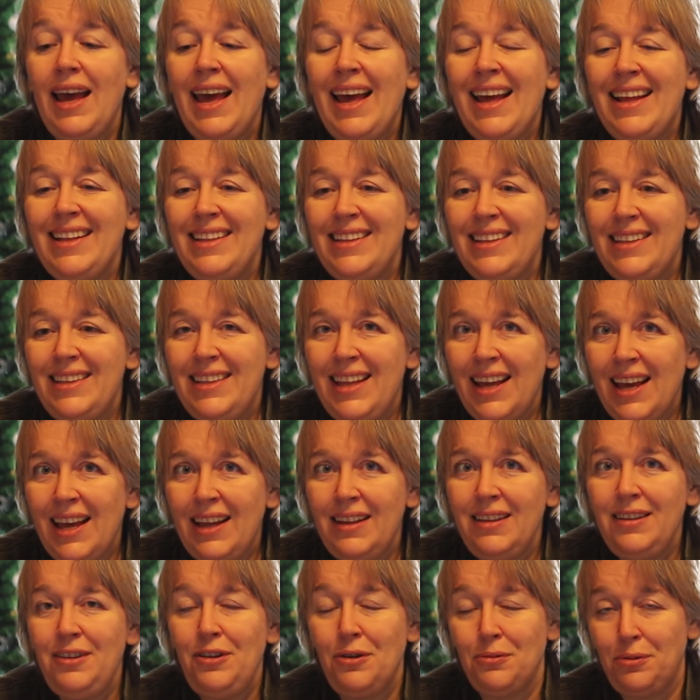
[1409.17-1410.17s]
And
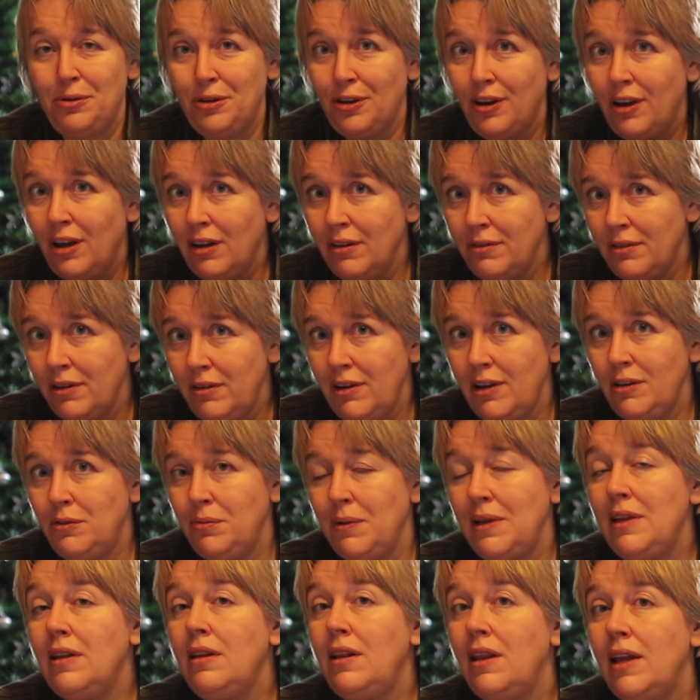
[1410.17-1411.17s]
then you would cover it
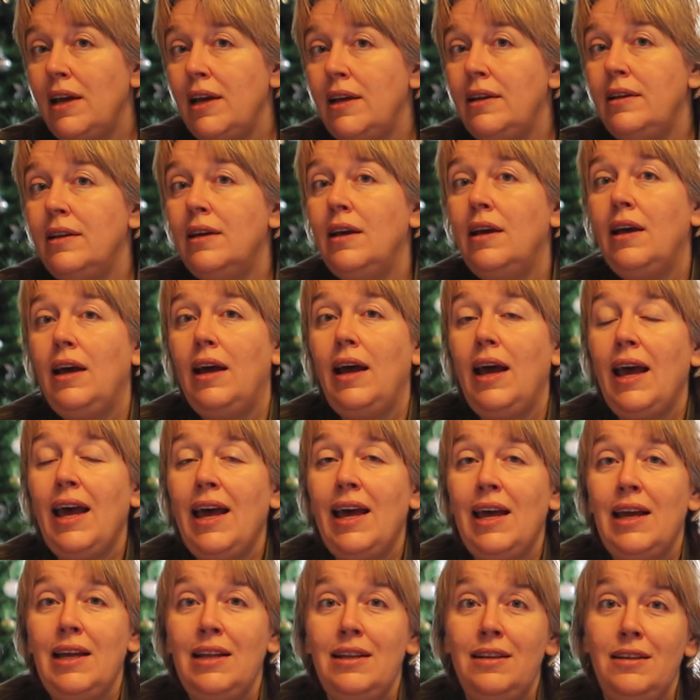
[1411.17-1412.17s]
with a lid
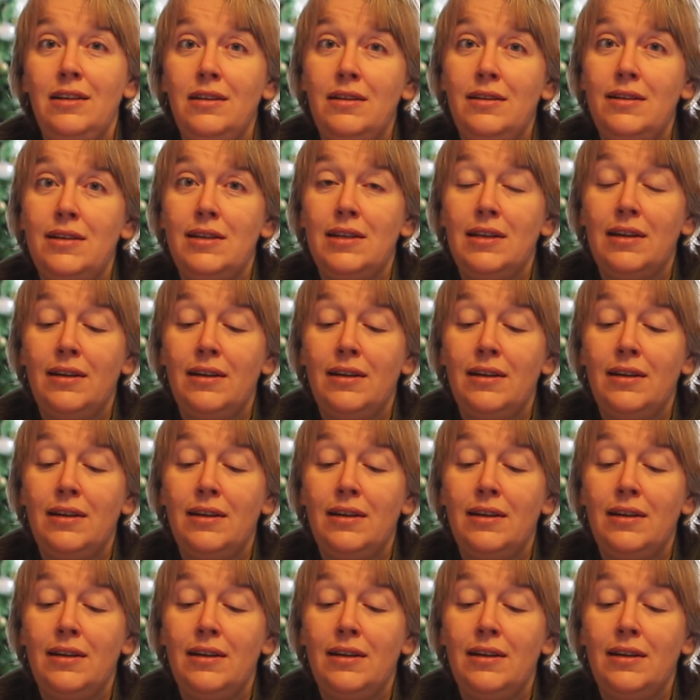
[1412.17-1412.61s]
and